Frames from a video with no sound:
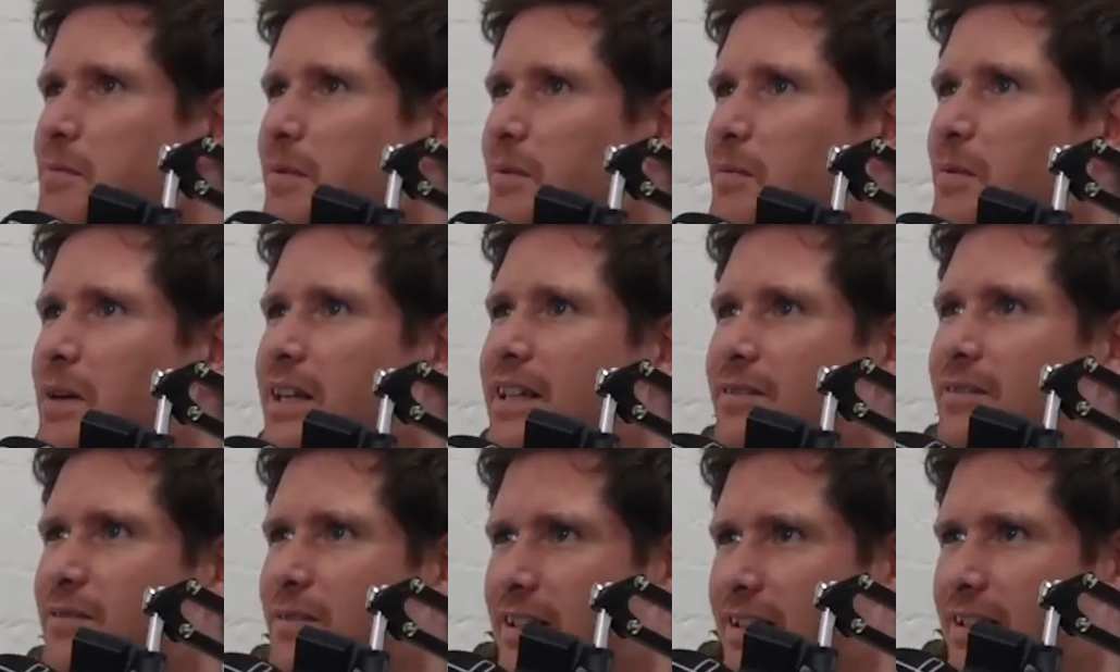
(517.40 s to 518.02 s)

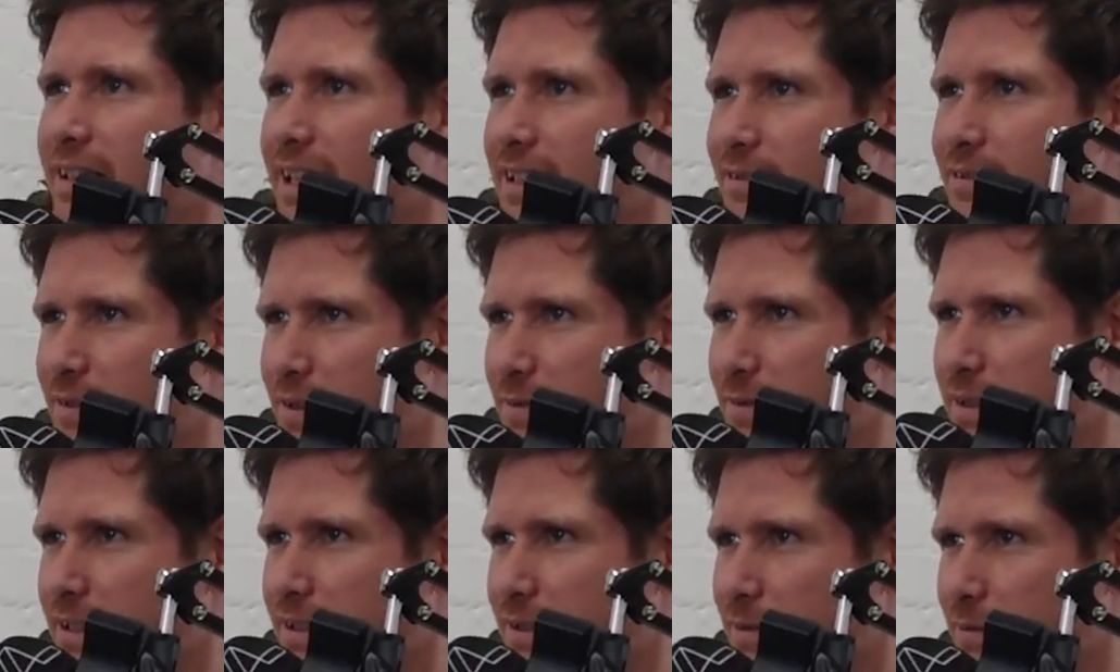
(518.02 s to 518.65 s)
at the end of
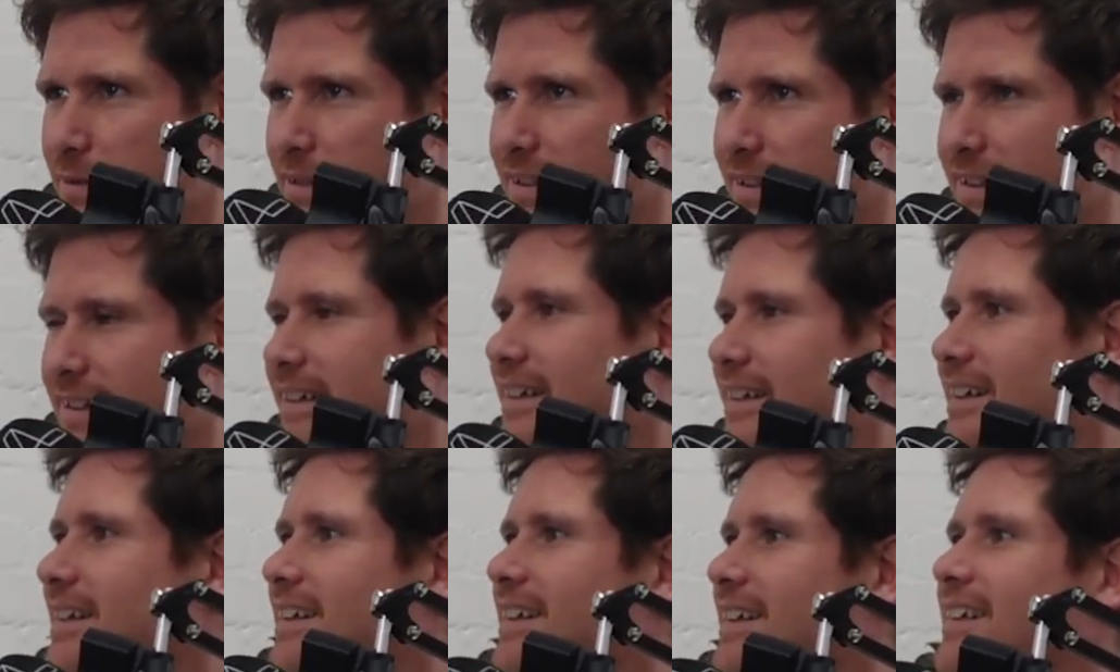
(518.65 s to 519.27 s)
it, me and John were like,
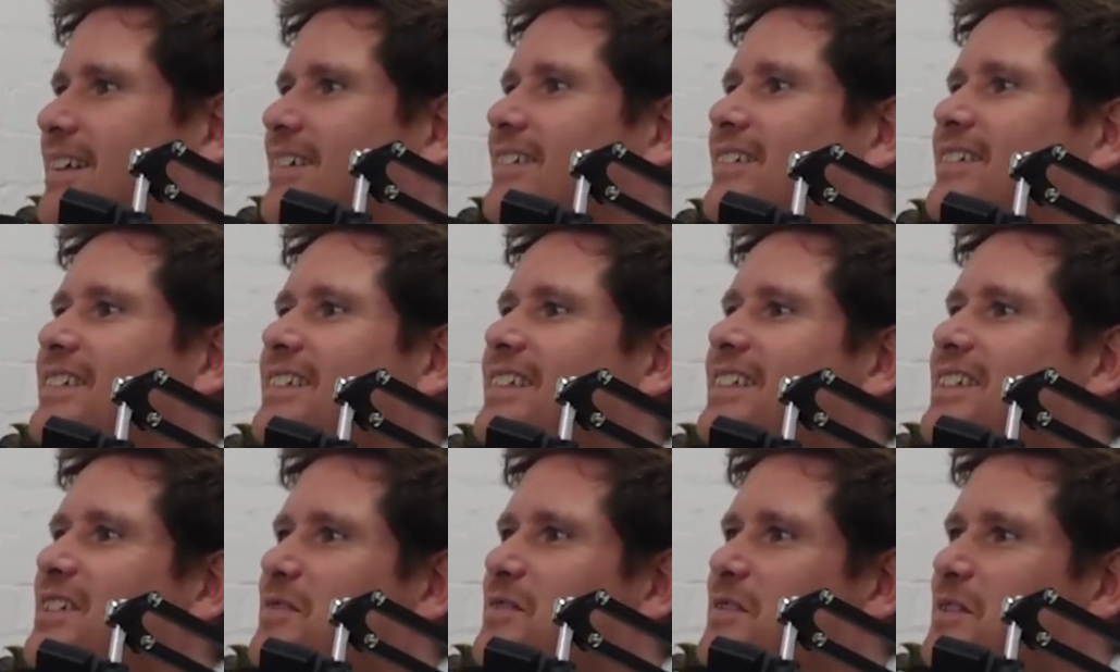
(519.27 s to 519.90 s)

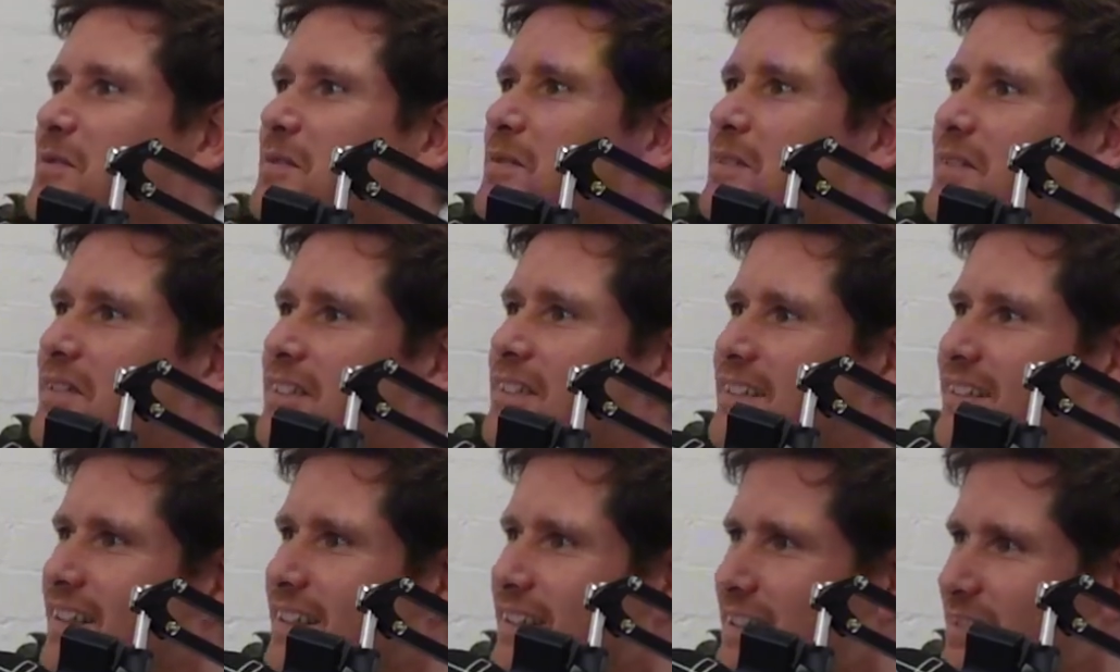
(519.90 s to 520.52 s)
"What's the difference
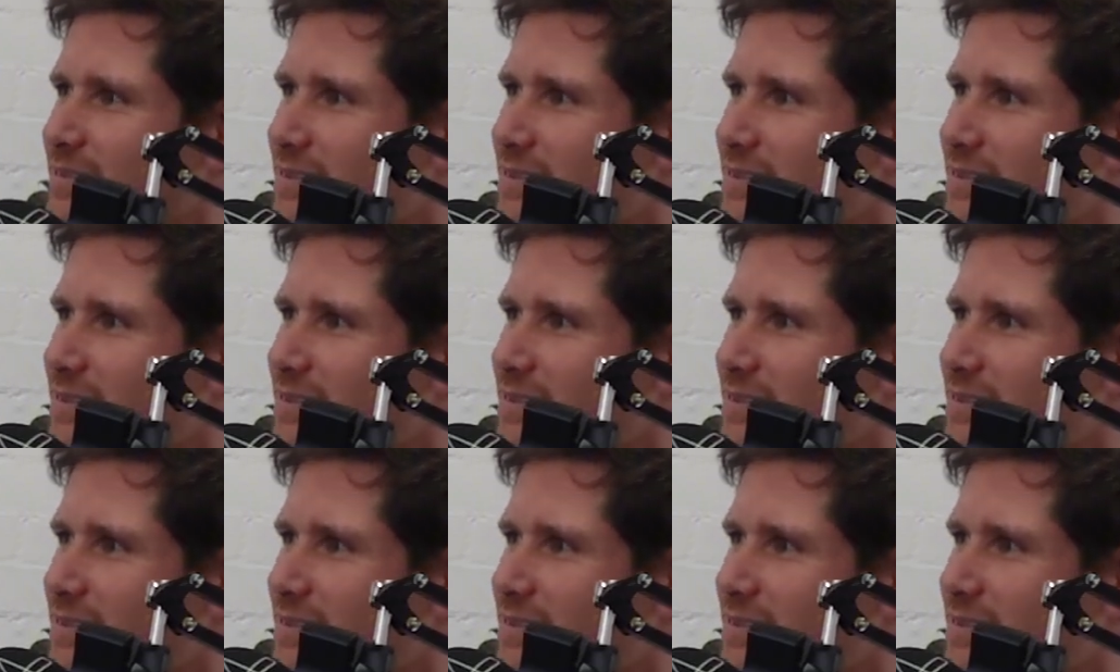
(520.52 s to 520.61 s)
between sales and